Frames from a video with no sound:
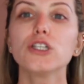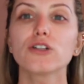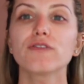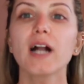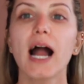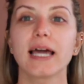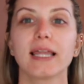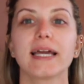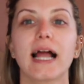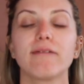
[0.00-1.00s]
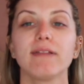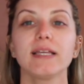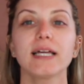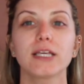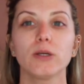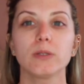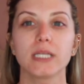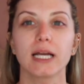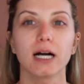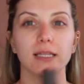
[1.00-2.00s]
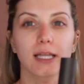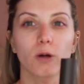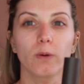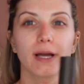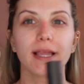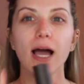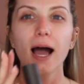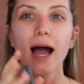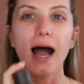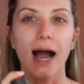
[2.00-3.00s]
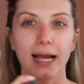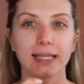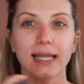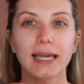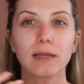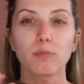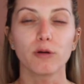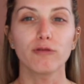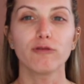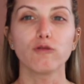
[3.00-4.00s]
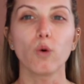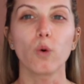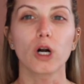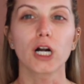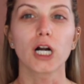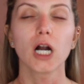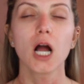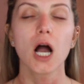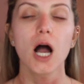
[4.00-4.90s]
So for highlight, I really like using a liquid highlight before